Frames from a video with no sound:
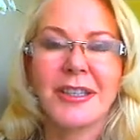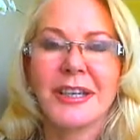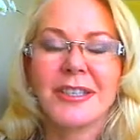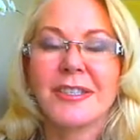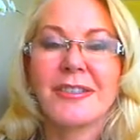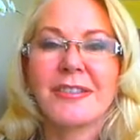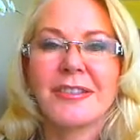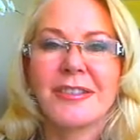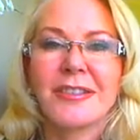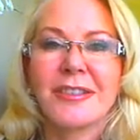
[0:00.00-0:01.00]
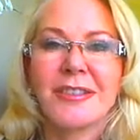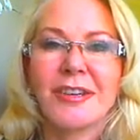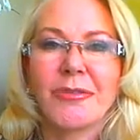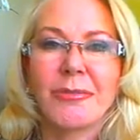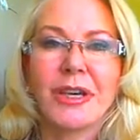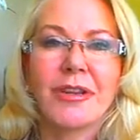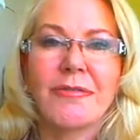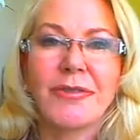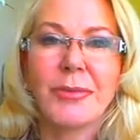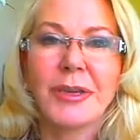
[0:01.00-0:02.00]
that's just a winning
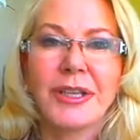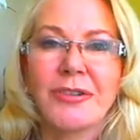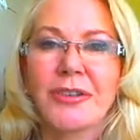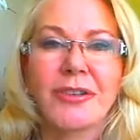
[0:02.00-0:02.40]
formula